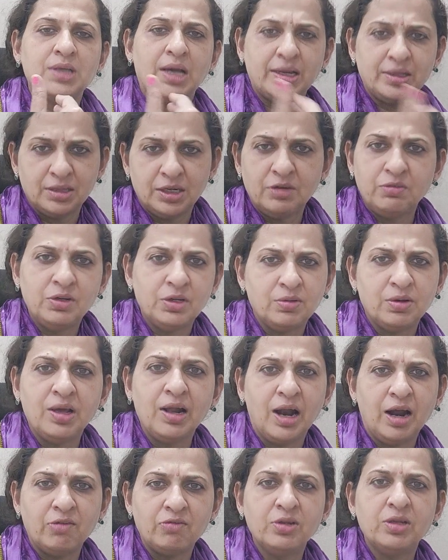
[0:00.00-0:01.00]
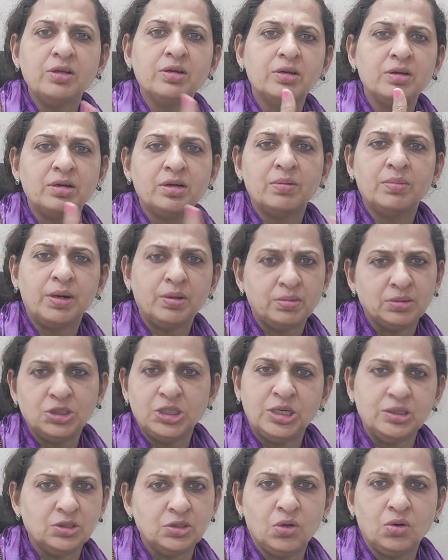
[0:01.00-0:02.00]
Either we graft the eardrum and
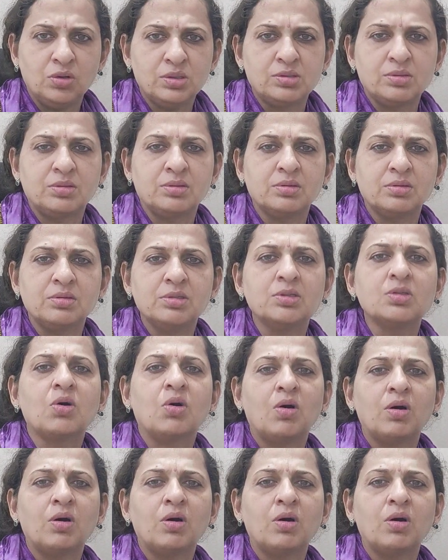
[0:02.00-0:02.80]
change the ossicles,